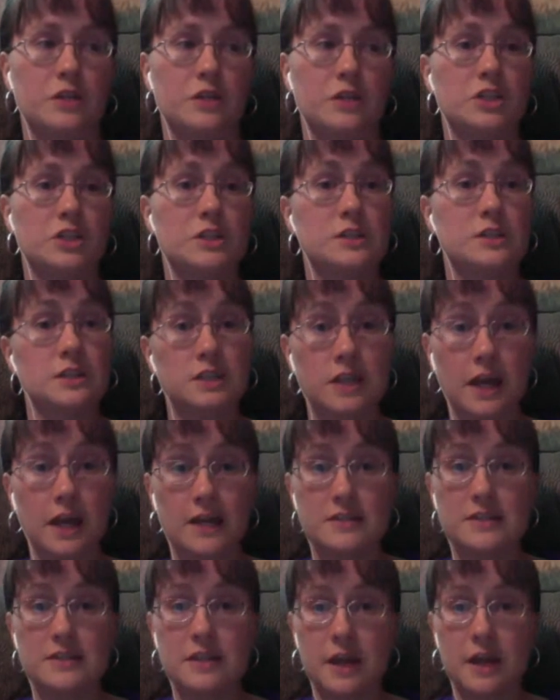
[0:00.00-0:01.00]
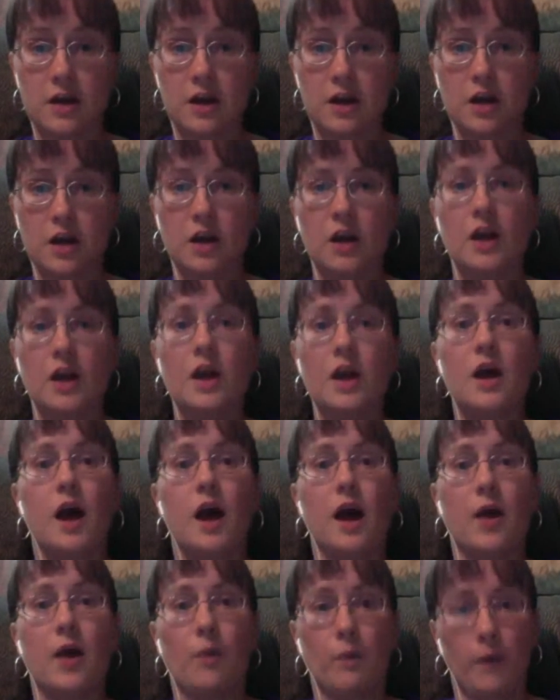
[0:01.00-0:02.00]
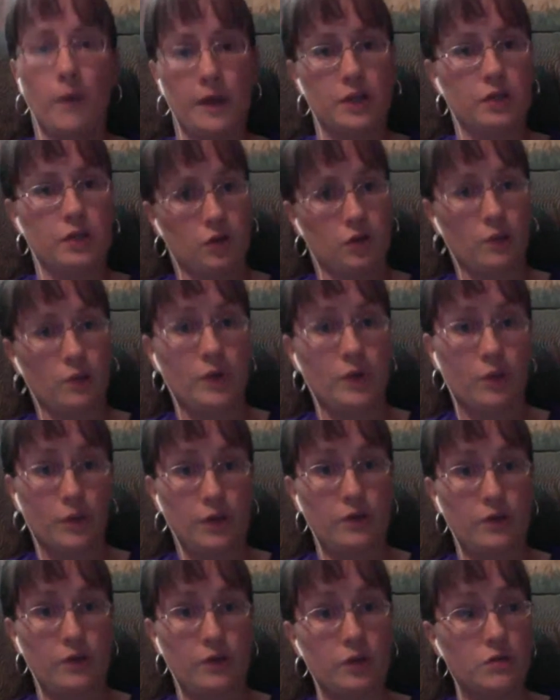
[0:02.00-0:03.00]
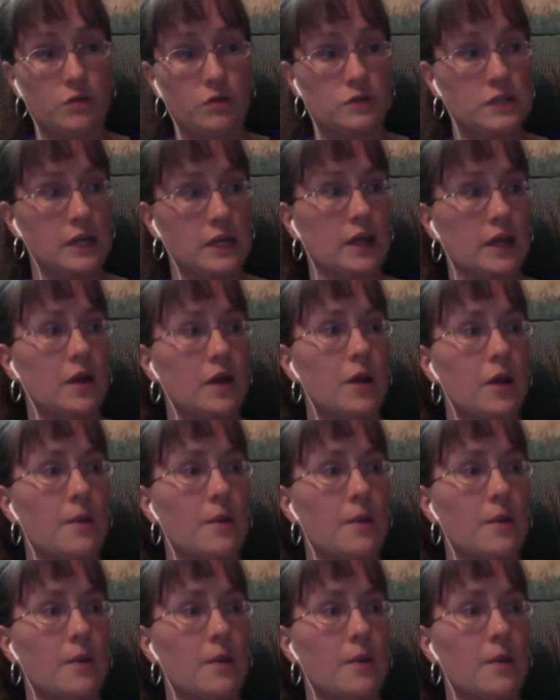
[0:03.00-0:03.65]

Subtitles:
And she said, yes, they are, when you know what oil you're using,